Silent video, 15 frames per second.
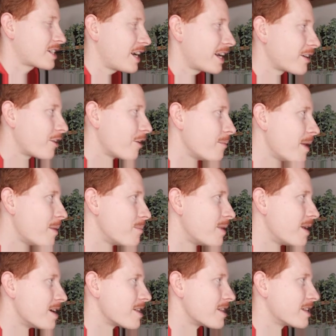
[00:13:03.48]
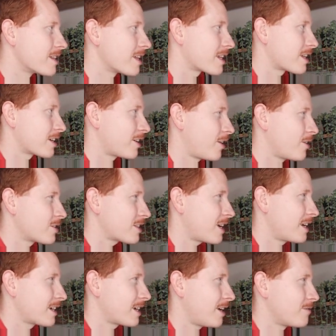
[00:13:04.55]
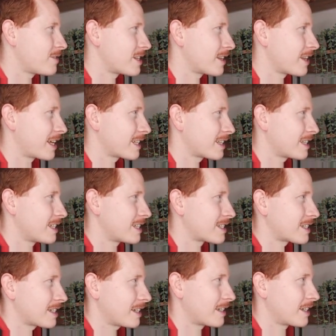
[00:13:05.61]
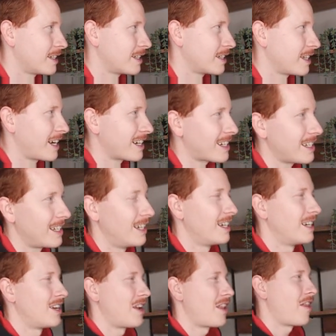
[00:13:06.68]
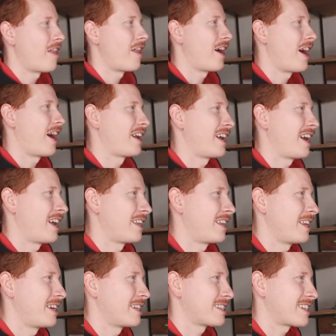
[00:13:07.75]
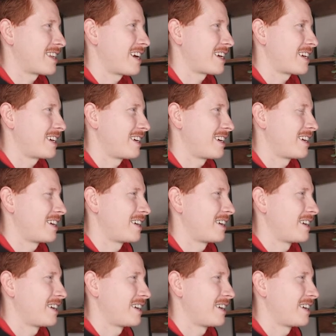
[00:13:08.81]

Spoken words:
kind of remember, like the coast kind of comes in like this, and then like that, and then it's like a...